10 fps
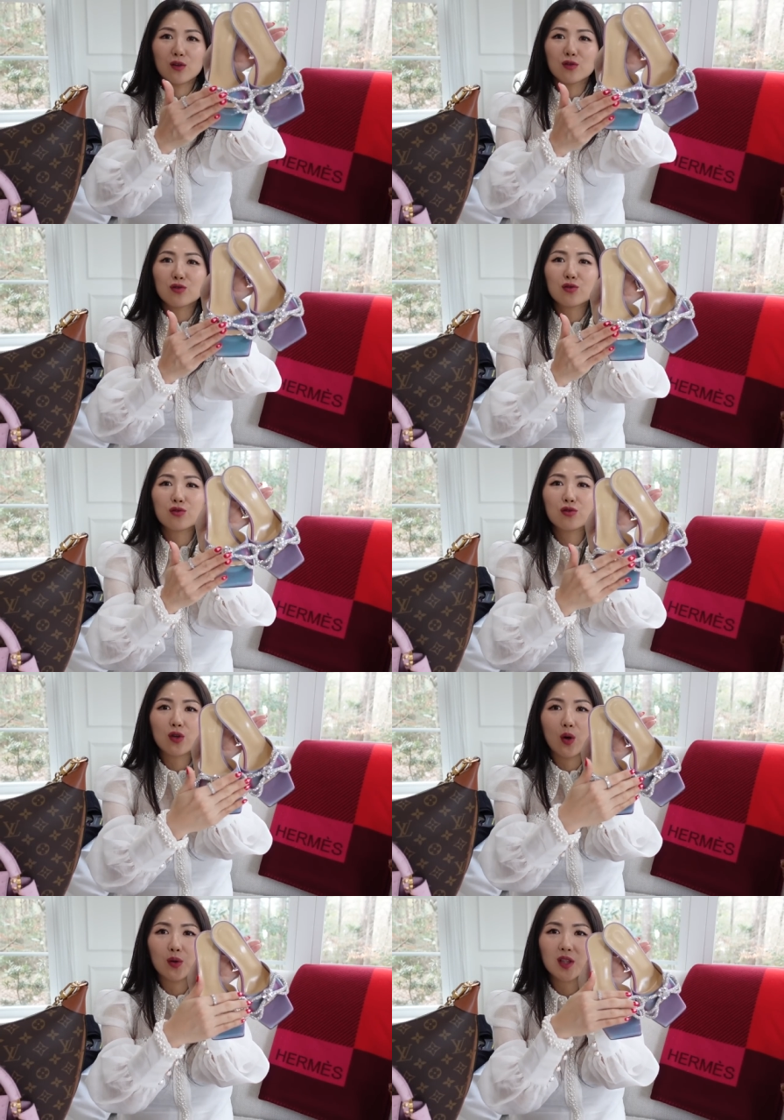
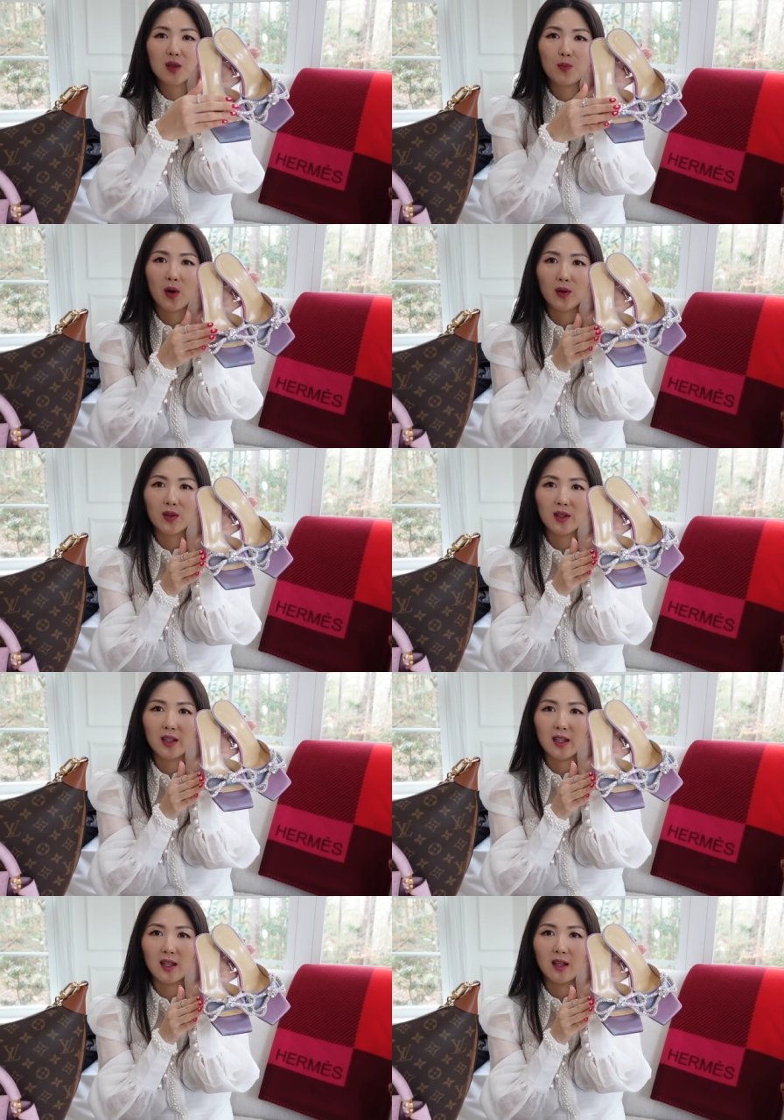So
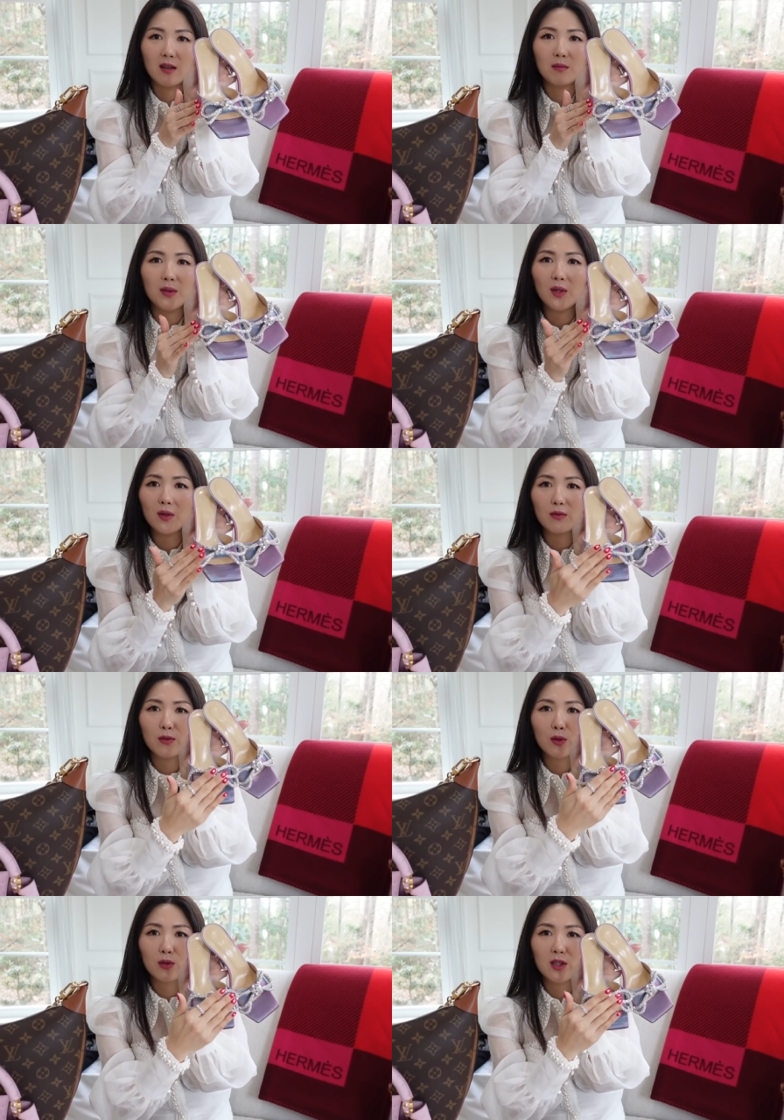sparkly.
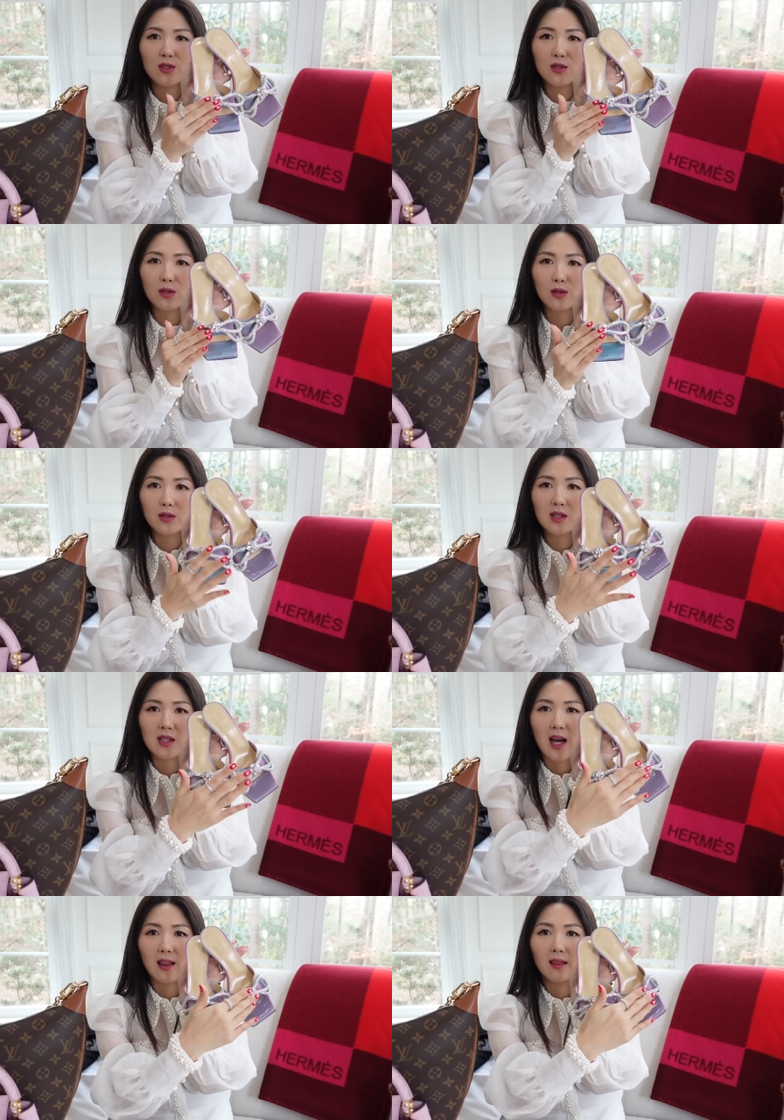Beautiful crystals.
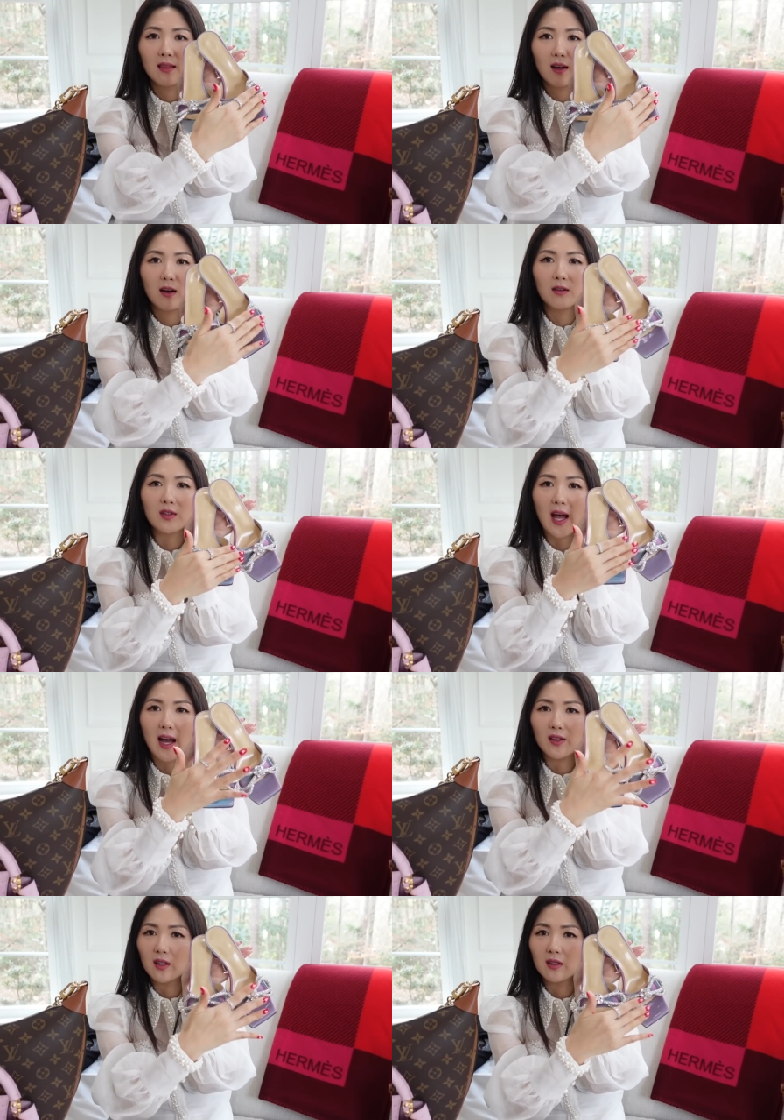I love
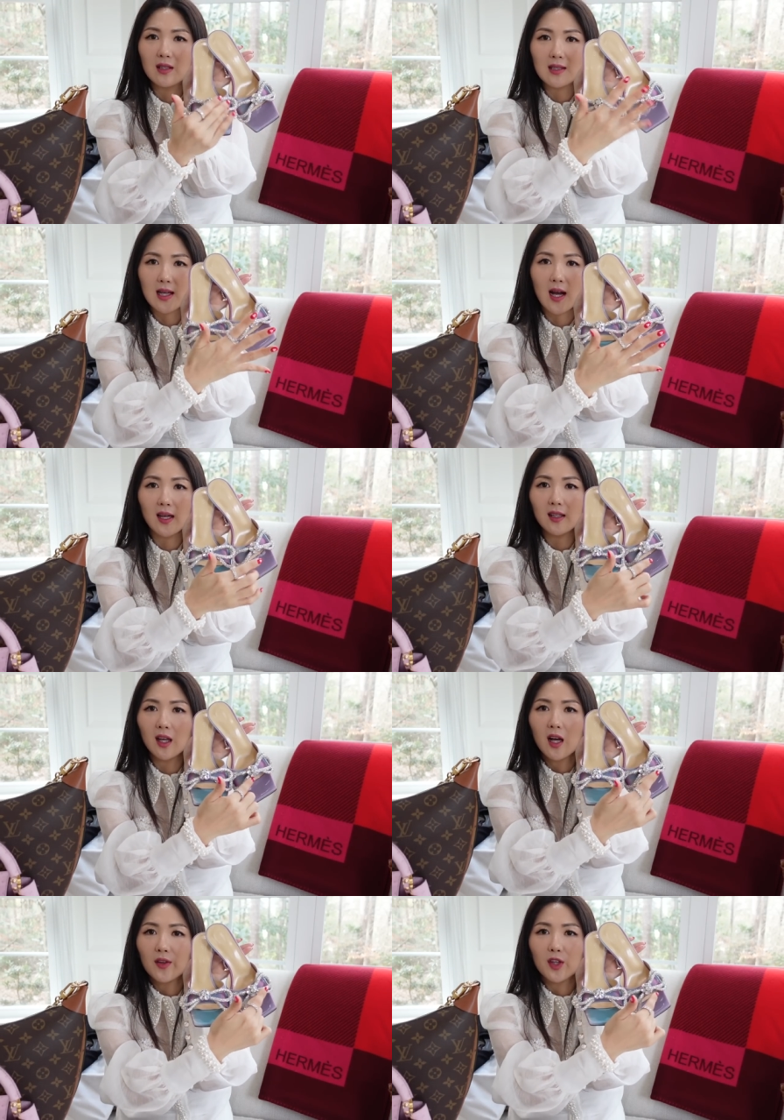that design.
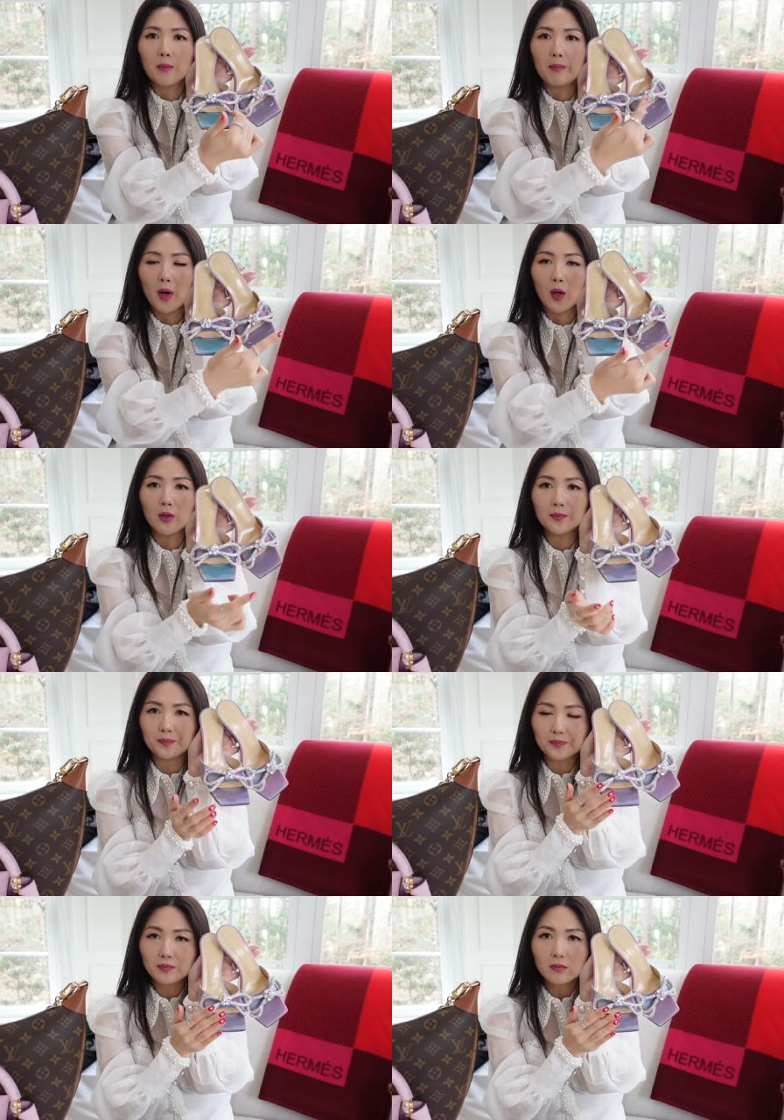The bow.
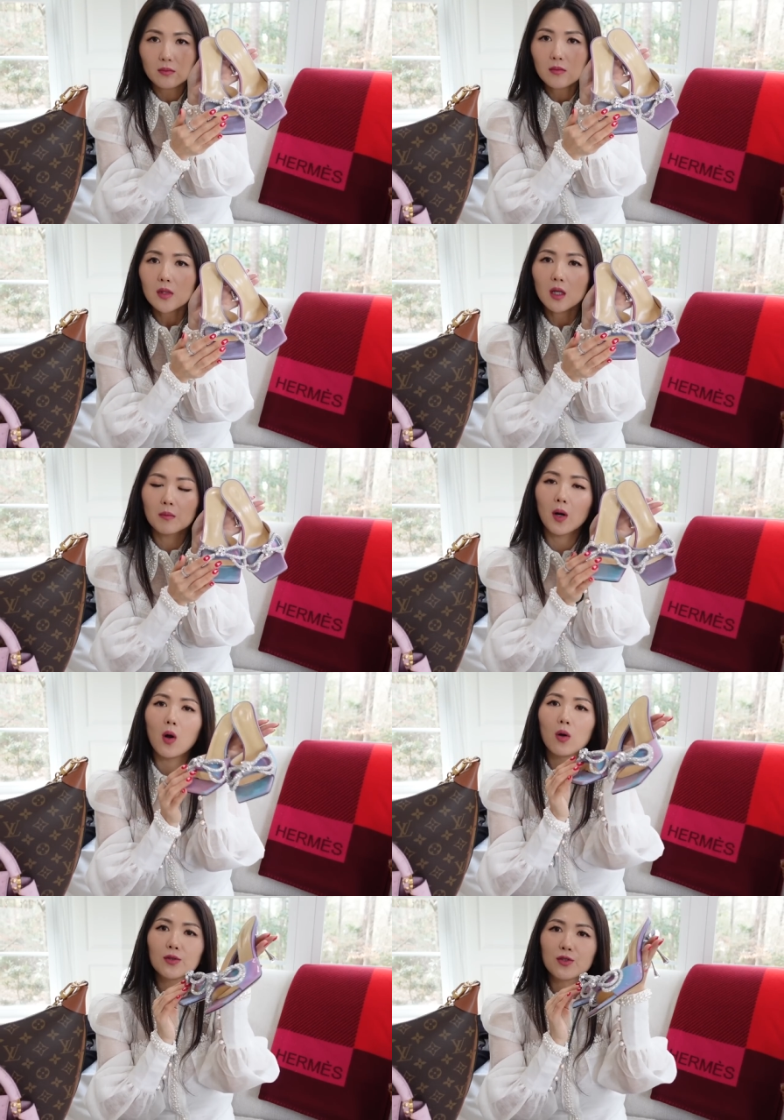But
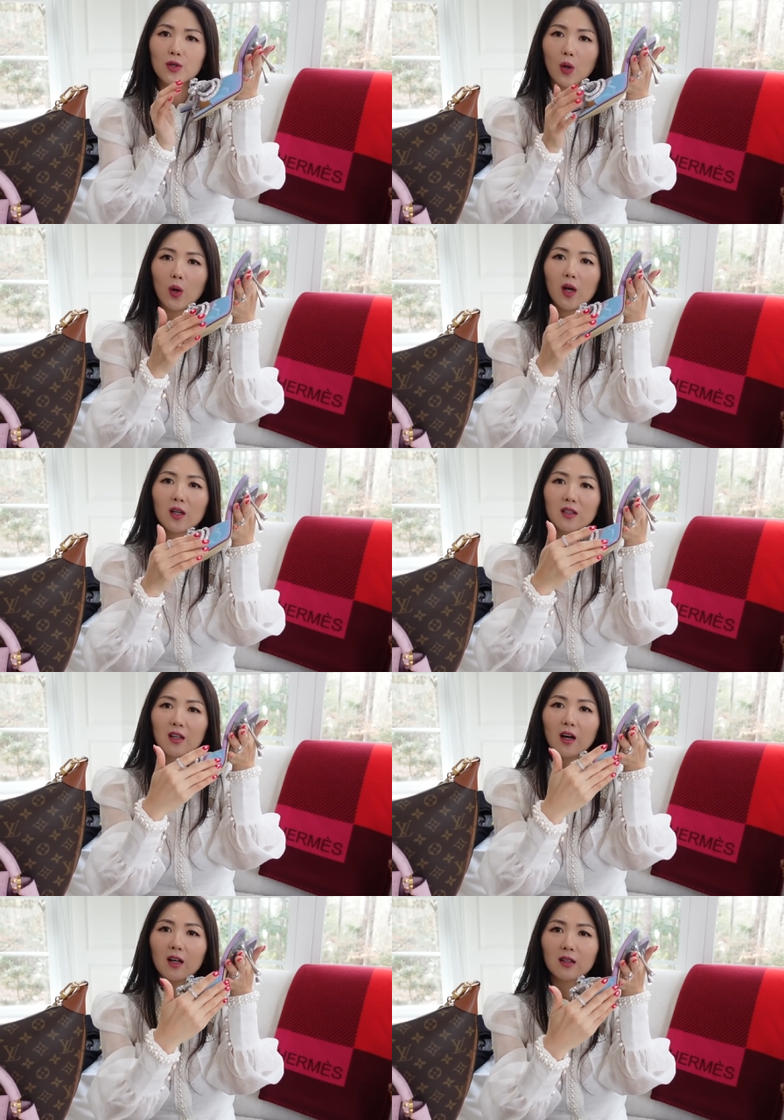also, the
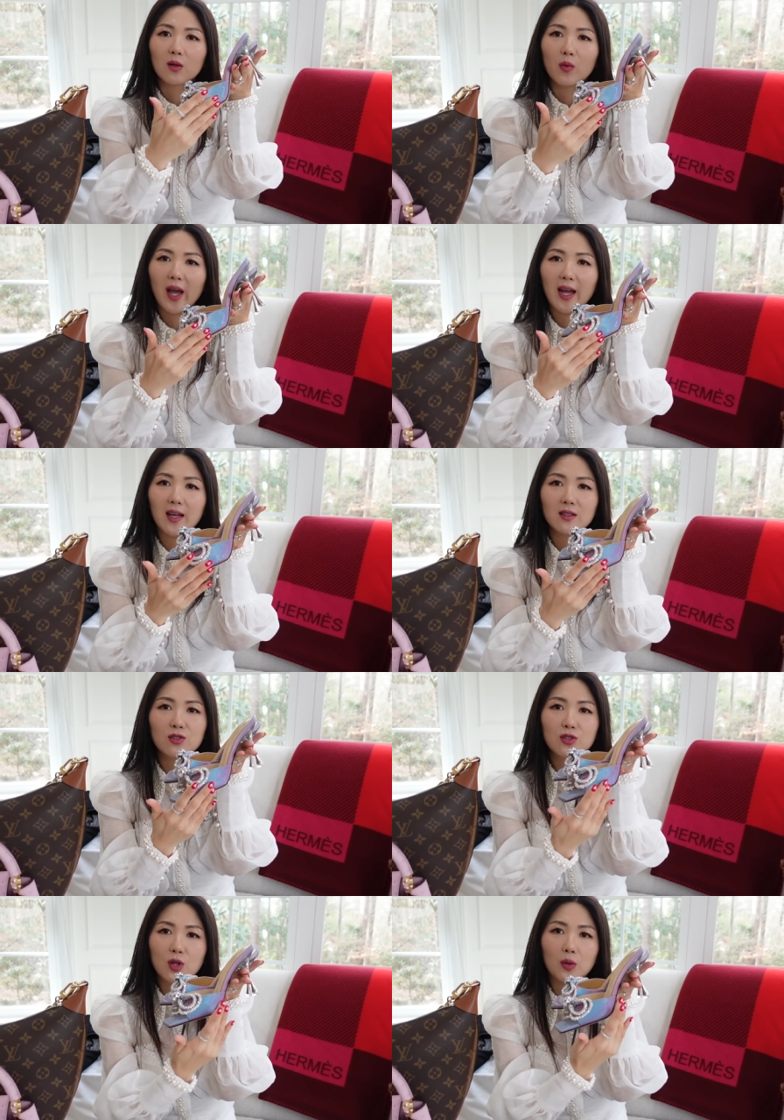colorway is
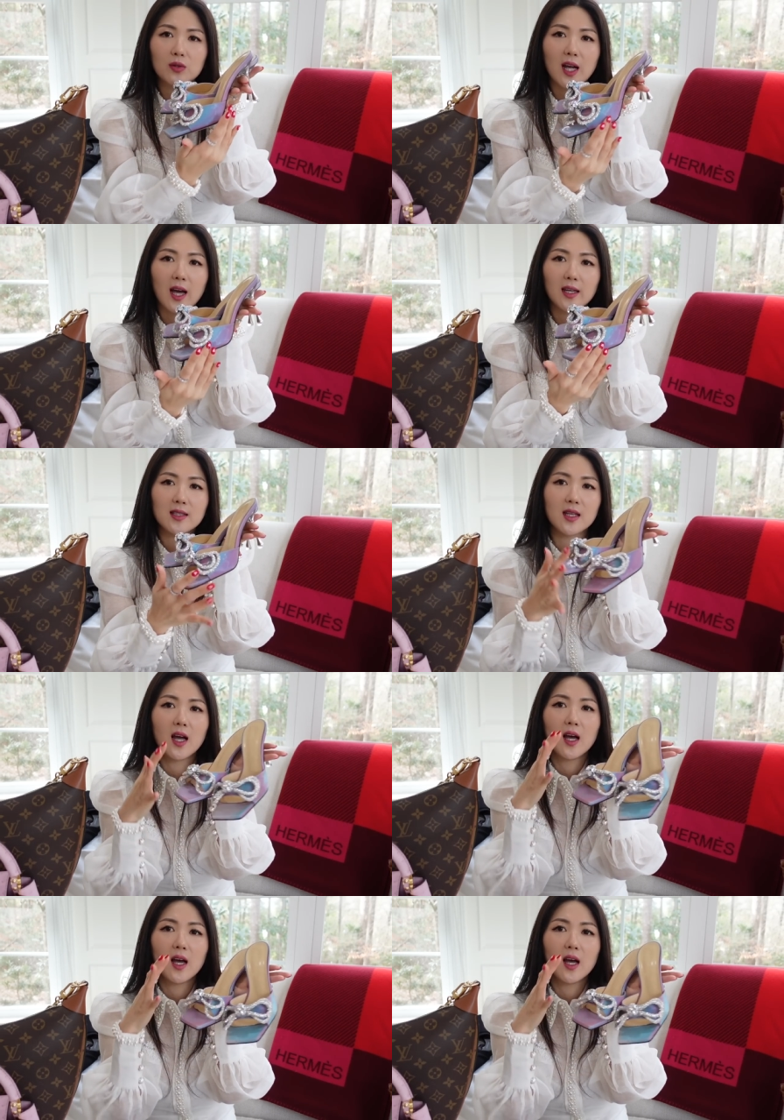so nice.